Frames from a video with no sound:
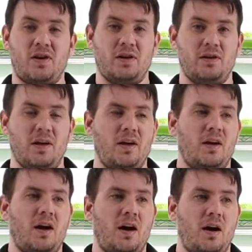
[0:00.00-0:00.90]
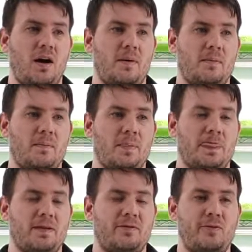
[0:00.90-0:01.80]
on
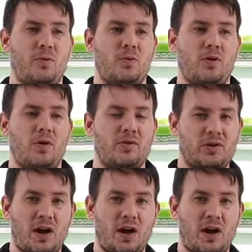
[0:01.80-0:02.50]
for over